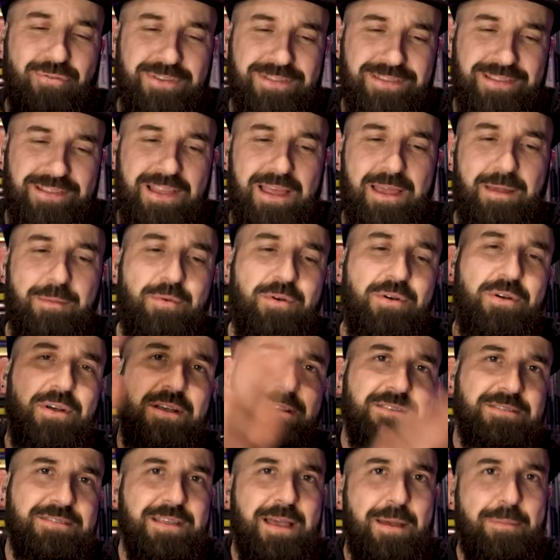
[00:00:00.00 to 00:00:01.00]
print the label,
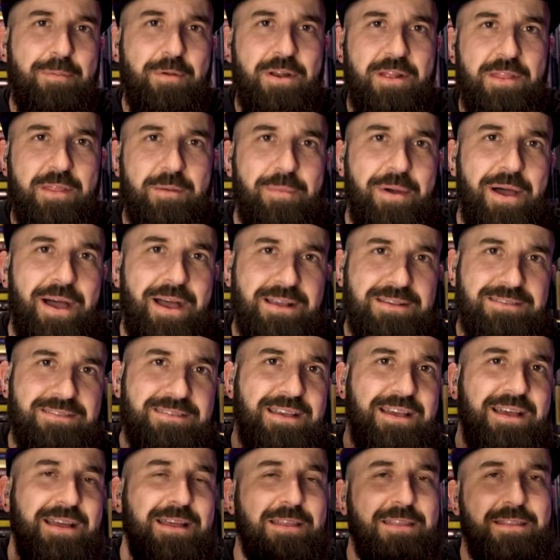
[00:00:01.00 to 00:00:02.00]
slap it on the box.
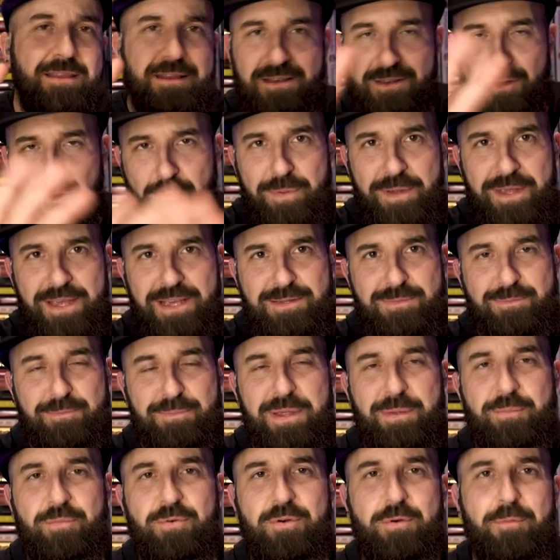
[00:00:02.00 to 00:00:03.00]
The UPS
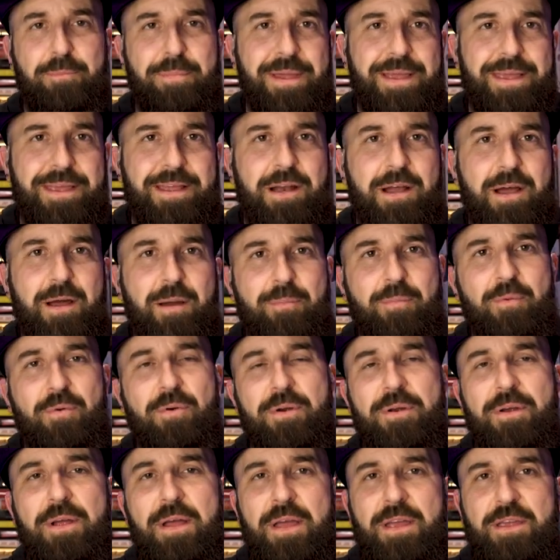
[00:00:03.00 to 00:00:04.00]
people will pick it up,
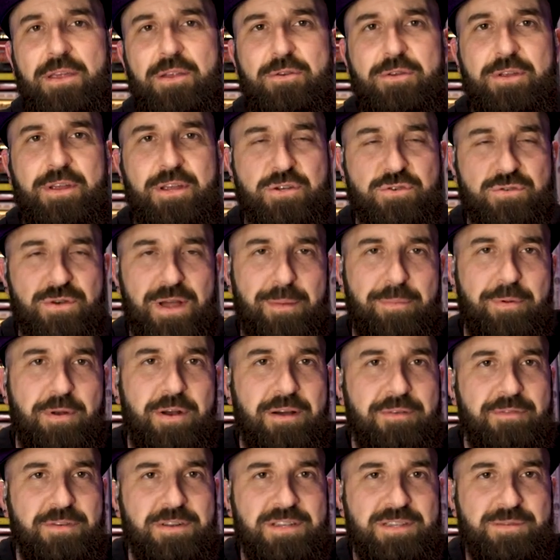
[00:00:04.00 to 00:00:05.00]
or you know, you can drop it
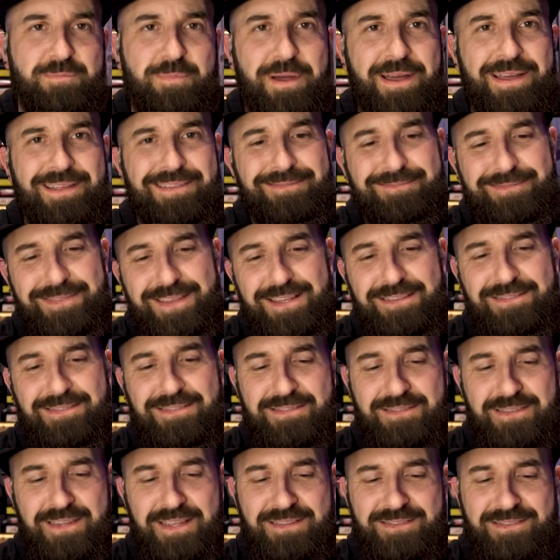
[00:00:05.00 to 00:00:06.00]
off at a spot.
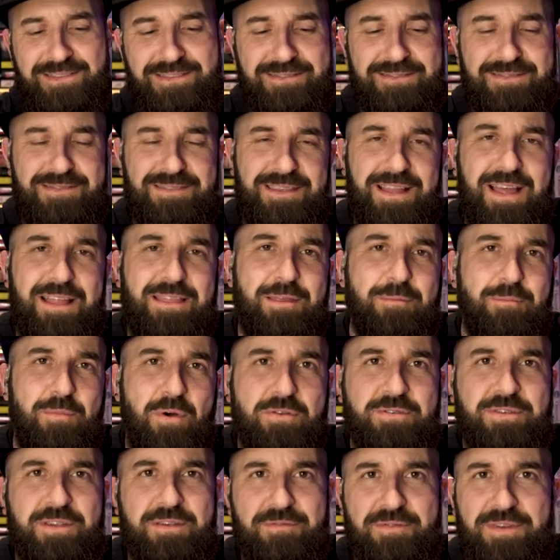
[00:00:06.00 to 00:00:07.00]
It's it's not the
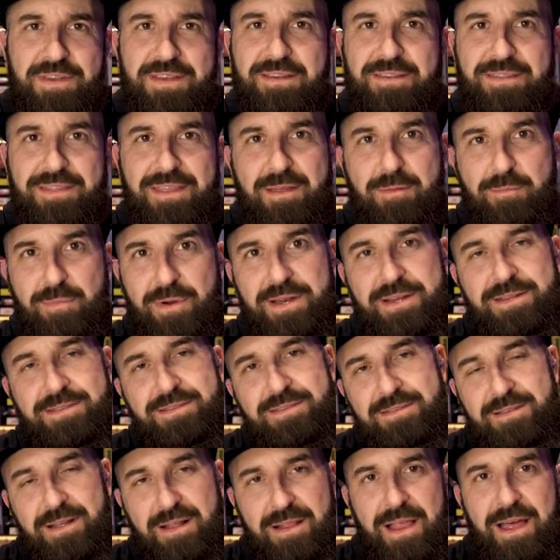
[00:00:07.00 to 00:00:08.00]
most convenient thing, but
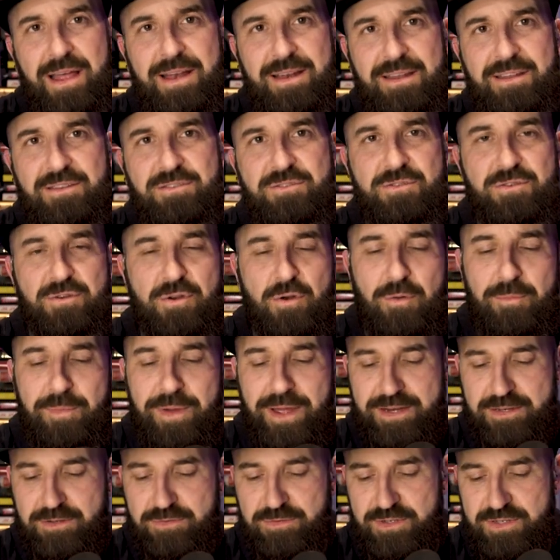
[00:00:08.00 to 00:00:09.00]
it's a lot easier than going
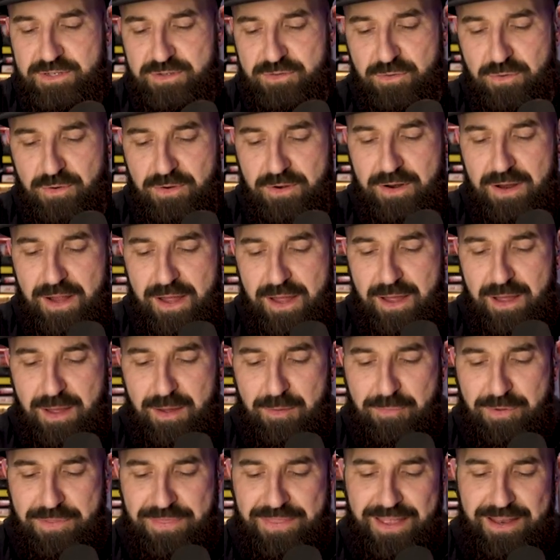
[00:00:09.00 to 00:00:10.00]
back to a store.
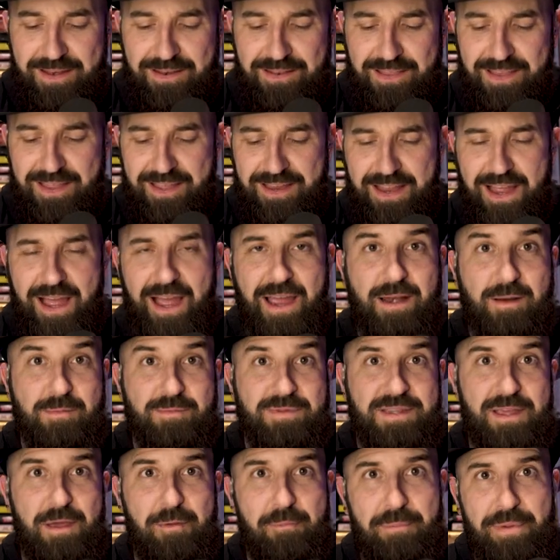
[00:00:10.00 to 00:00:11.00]
But then like
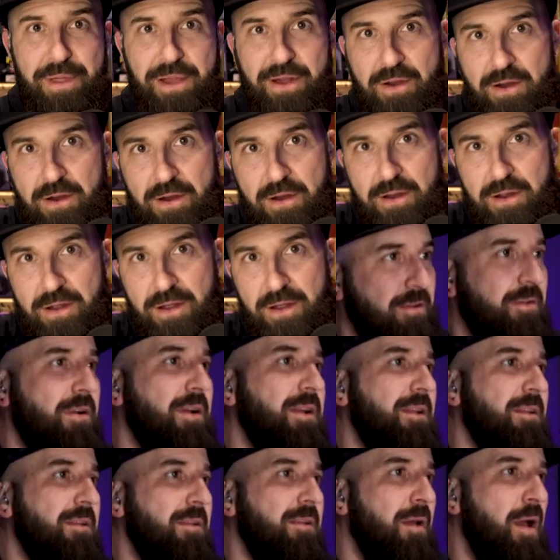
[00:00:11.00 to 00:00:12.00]
items get bigger,
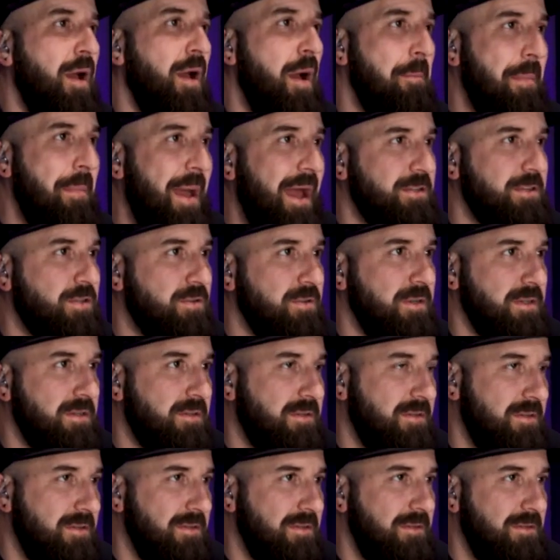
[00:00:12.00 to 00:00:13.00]
right? A
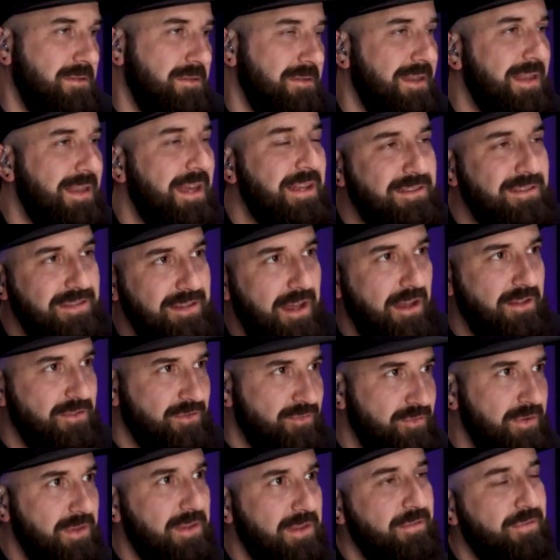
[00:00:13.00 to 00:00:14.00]
mattress, well, that
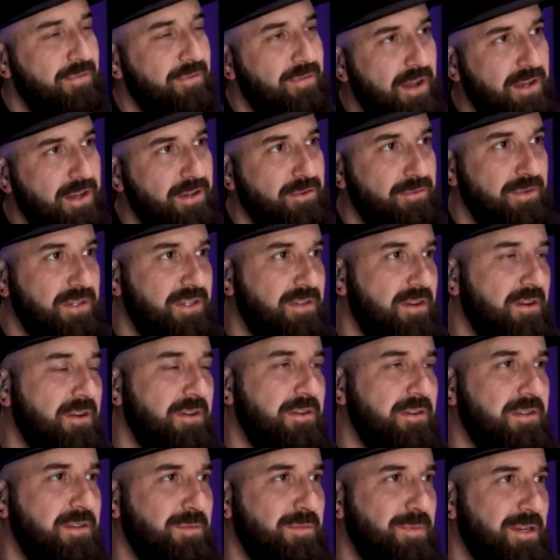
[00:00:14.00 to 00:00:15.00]
sounds really fun to
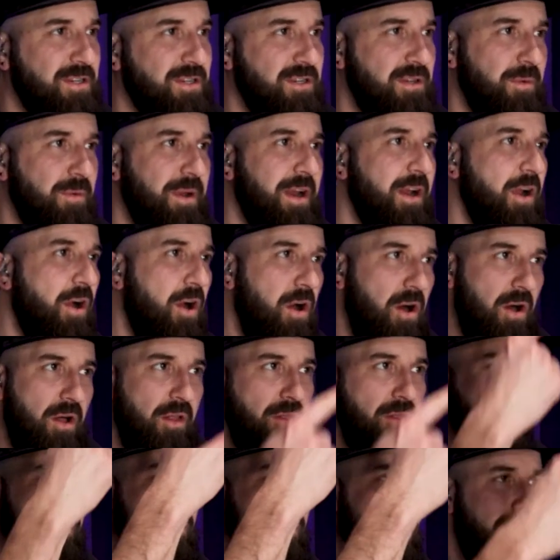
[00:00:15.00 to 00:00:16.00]
return, especially when I
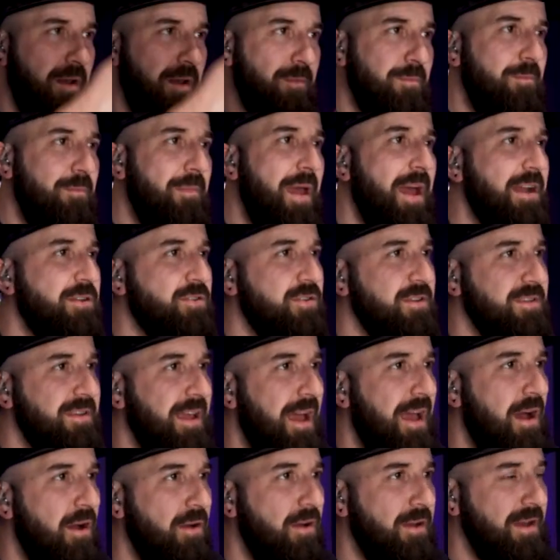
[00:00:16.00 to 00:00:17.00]
hauled the one mattress
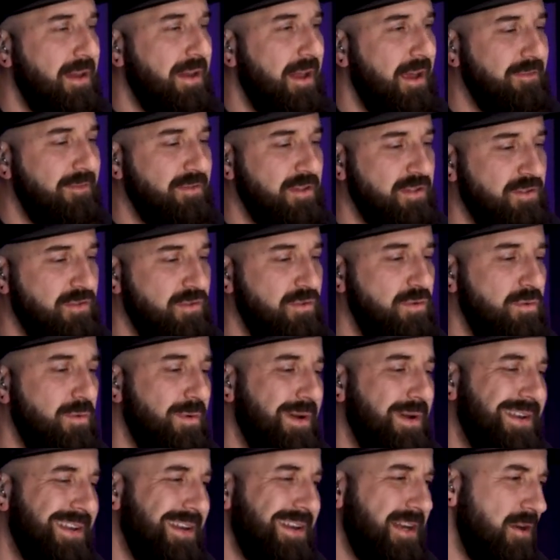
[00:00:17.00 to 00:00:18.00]
out and I have this new
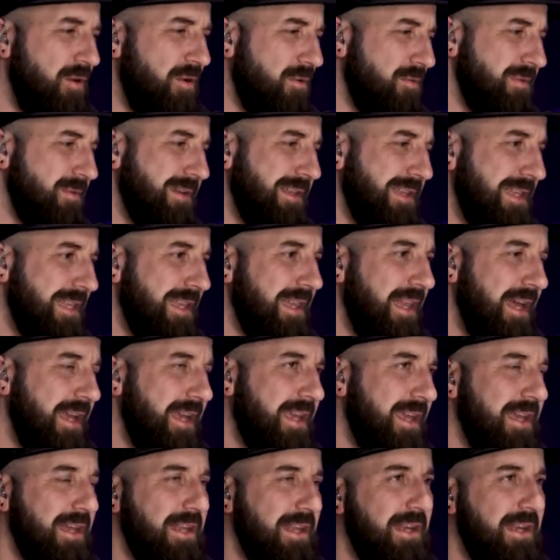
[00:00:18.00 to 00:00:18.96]
one and I don't really like